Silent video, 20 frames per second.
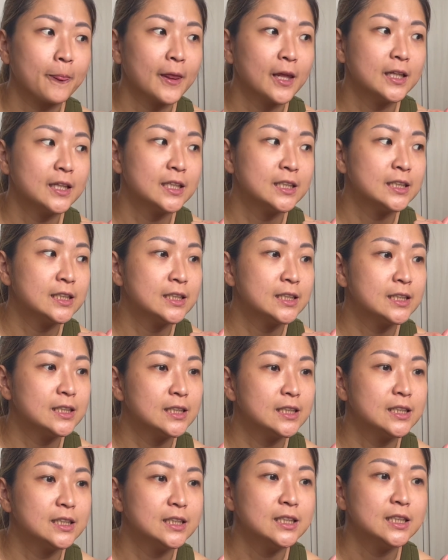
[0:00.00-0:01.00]

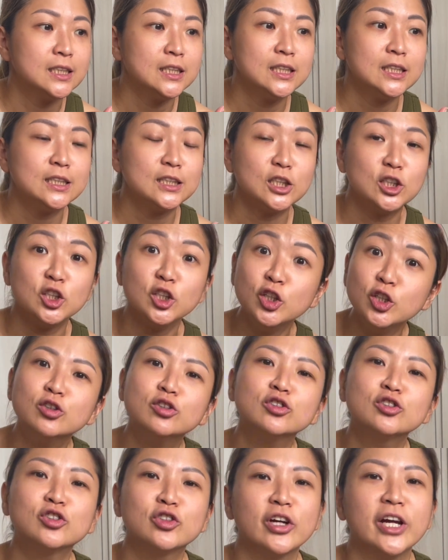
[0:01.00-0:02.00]
the
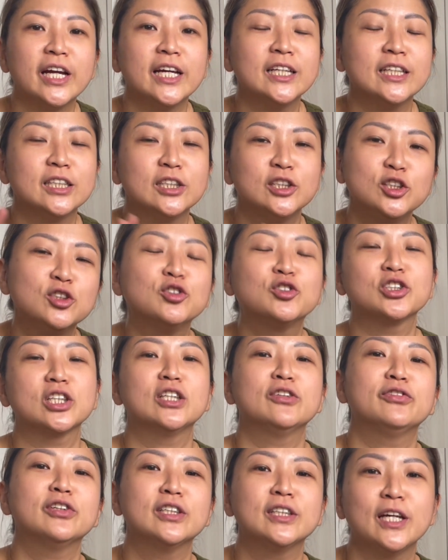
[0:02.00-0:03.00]
new trend, the new
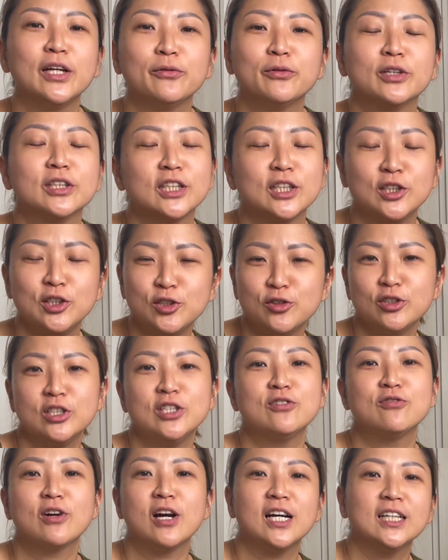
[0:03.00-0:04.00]
Jennifer network, the
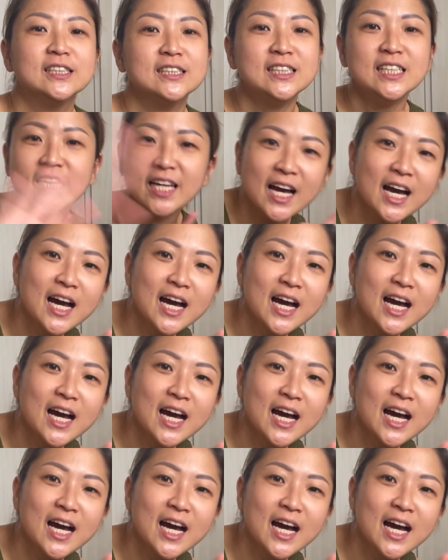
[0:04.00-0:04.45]
new era. See ya,